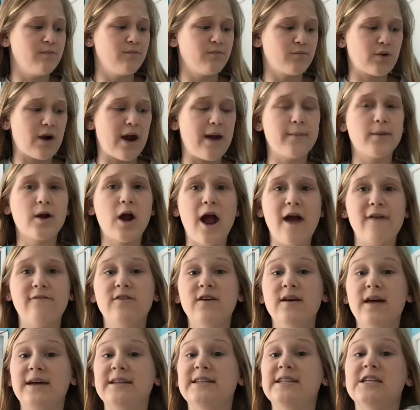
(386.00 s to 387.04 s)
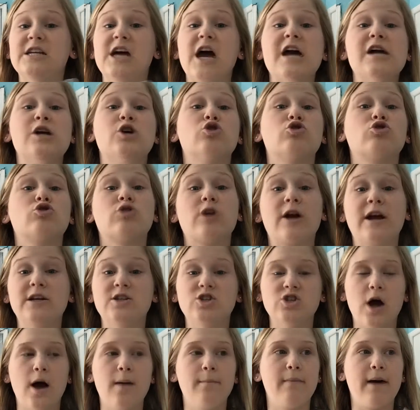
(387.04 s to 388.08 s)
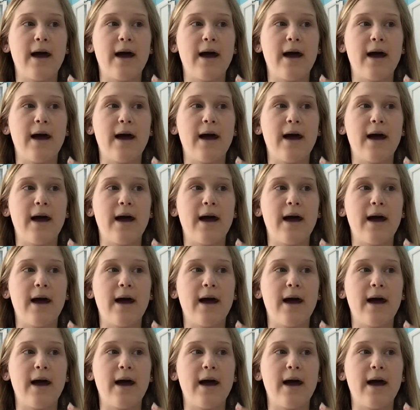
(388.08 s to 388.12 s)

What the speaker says: primer, I feel like, did a great job.